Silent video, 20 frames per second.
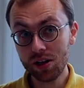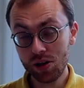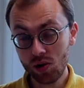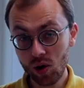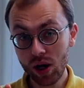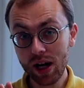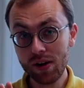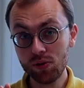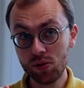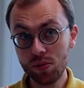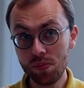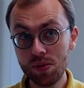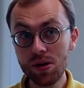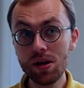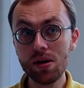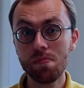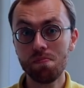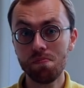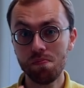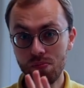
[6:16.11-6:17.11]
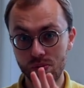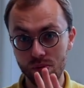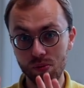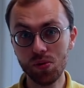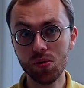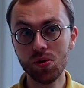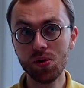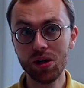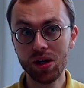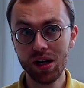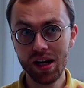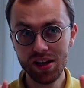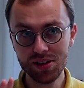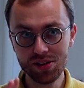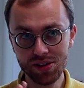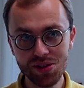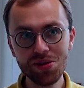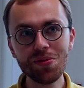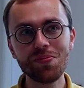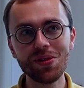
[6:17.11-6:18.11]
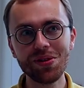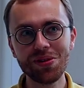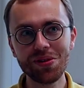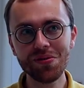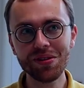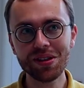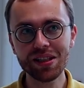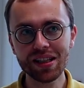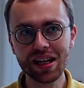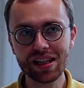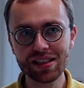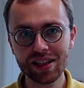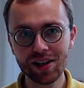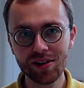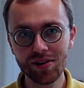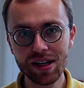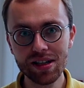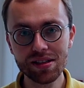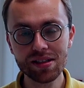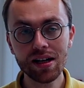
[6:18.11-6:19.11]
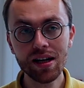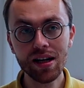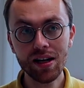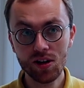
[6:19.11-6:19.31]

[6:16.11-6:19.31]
you have to be poor and stupid to win a NASCAR race.